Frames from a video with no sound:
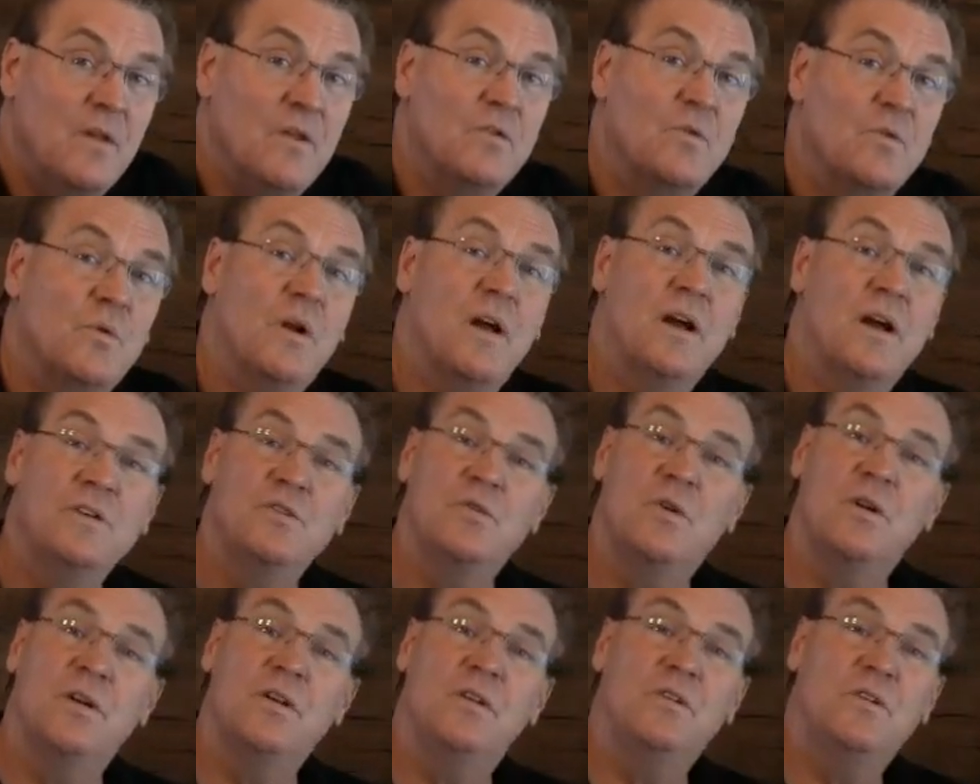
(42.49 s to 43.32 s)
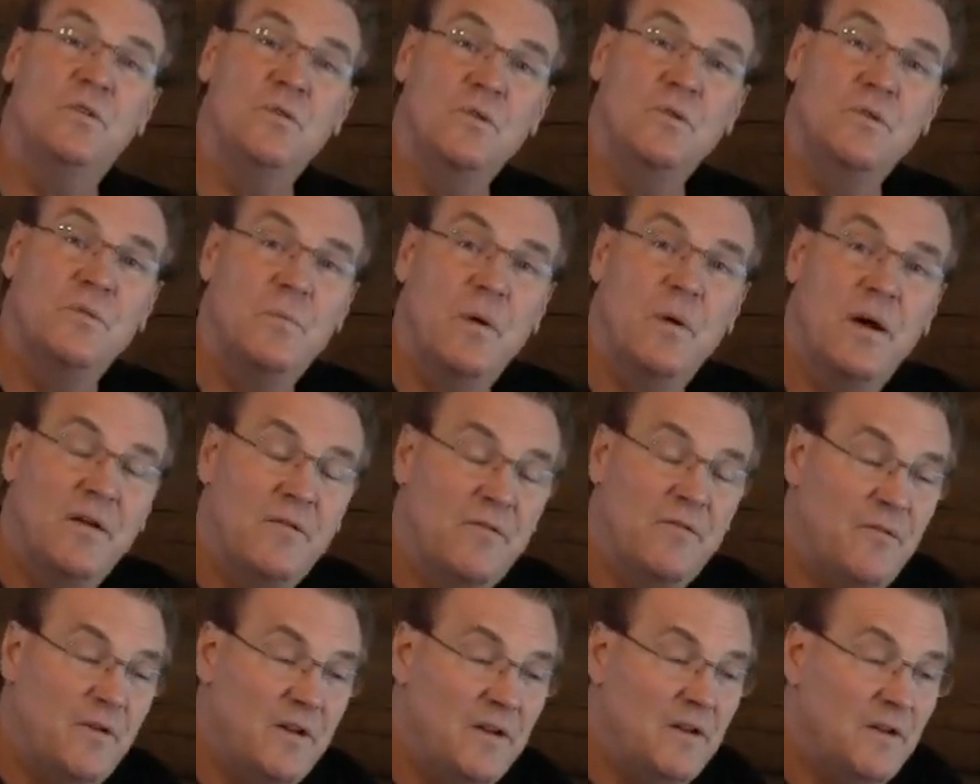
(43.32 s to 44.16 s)
So what I try to do with my
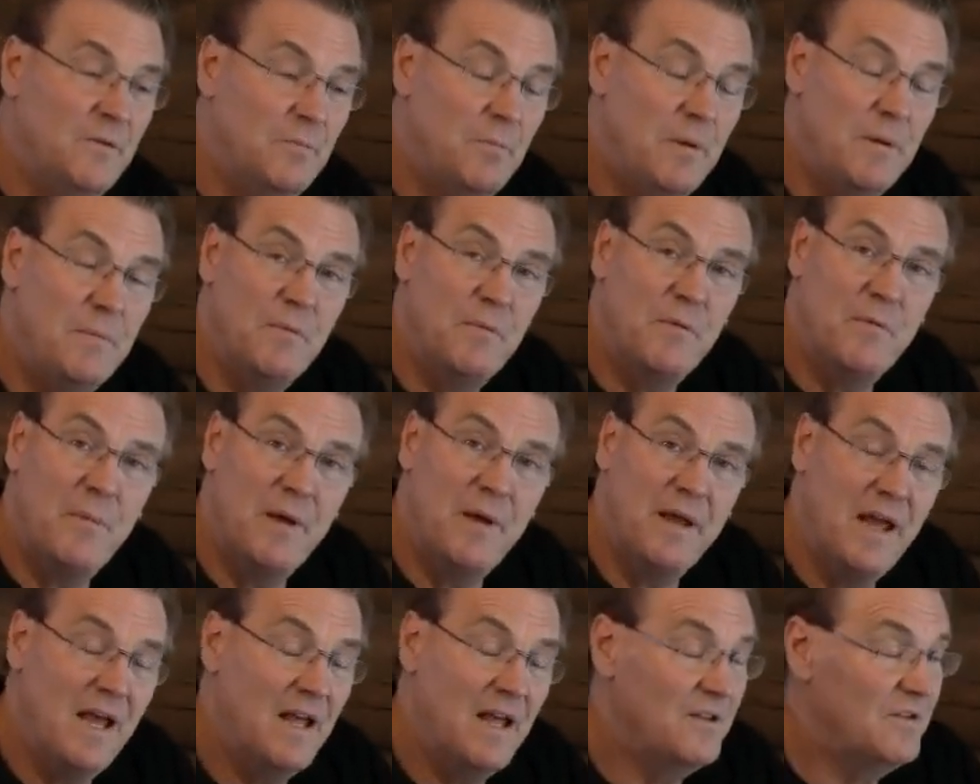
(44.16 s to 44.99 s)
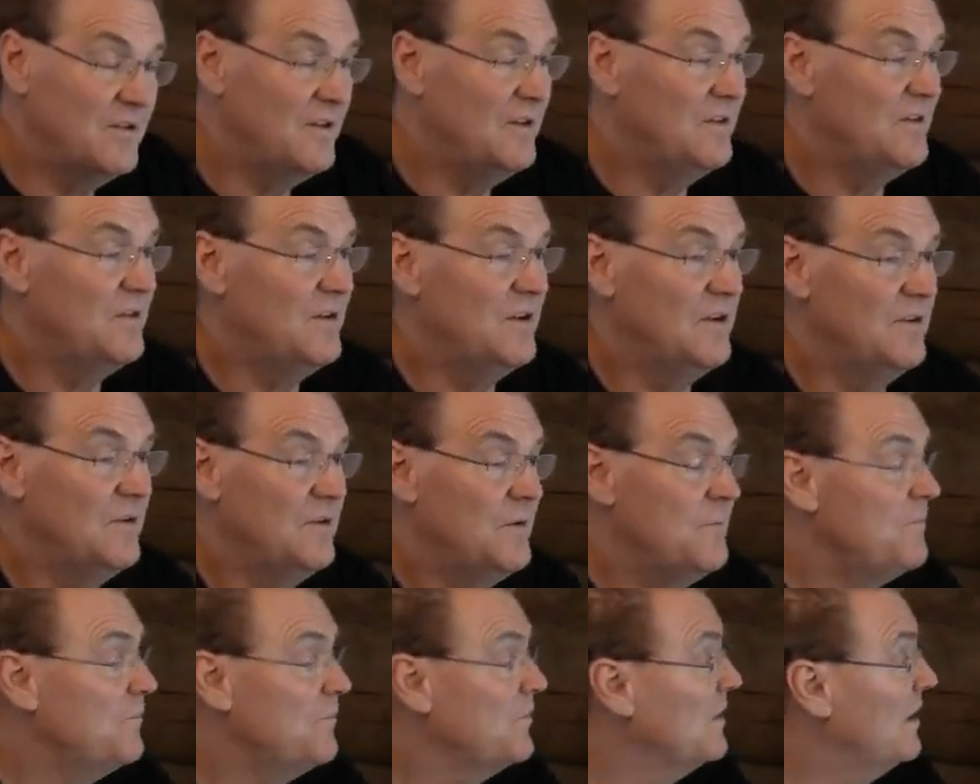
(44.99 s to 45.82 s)
fitness people and my athletes is
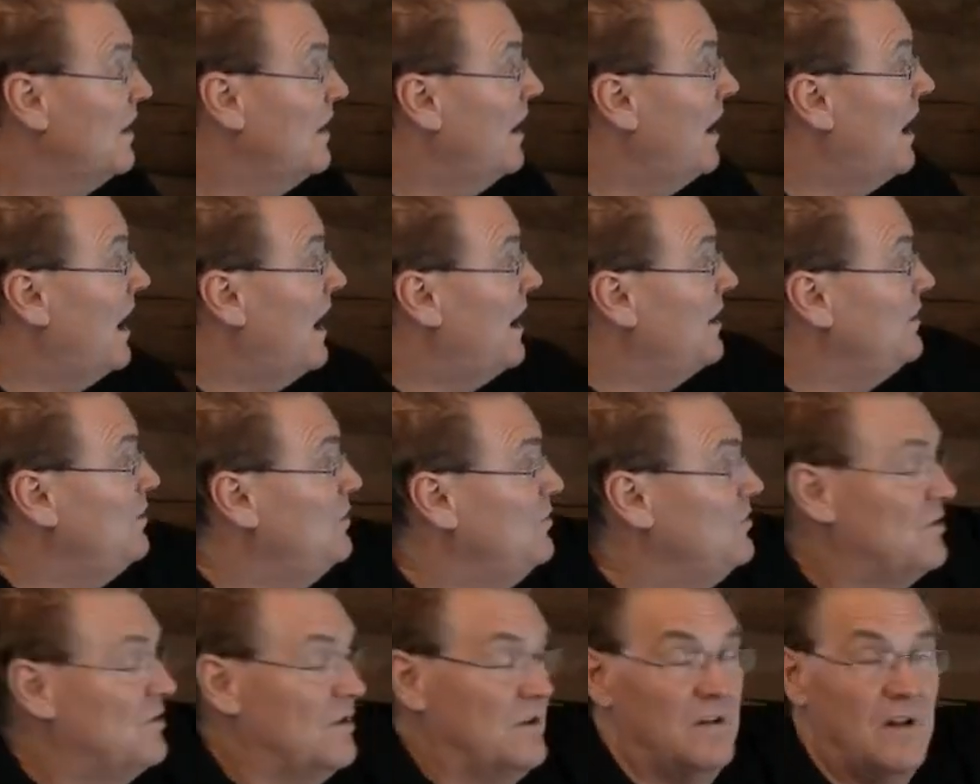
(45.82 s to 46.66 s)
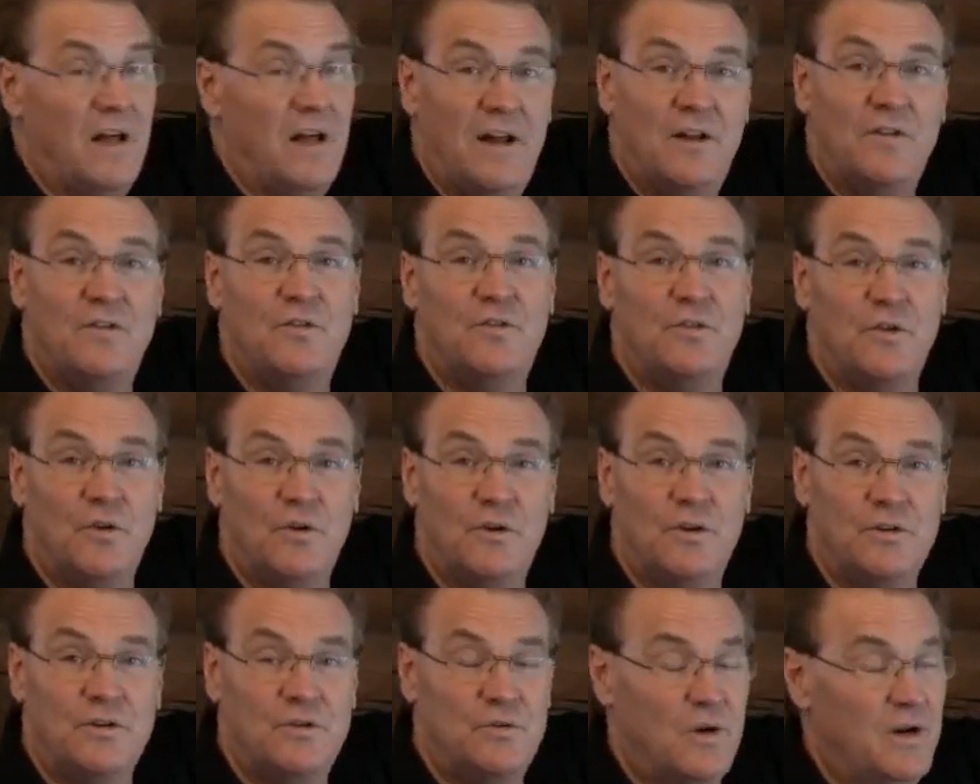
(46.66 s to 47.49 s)
I use a lot of
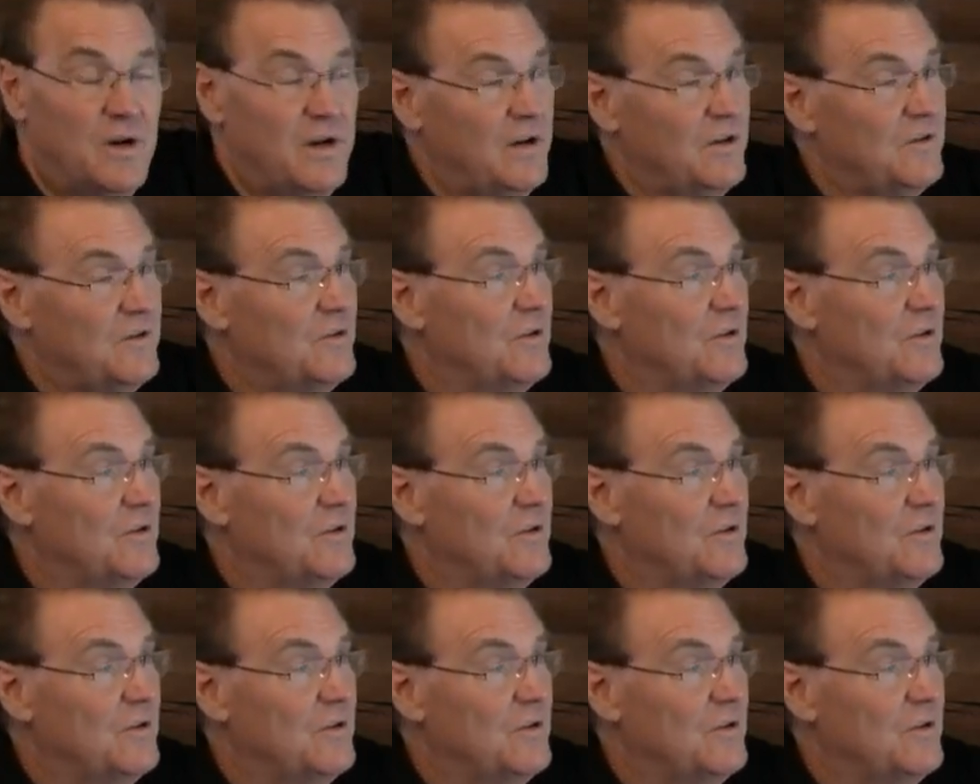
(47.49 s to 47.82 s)
circuit training.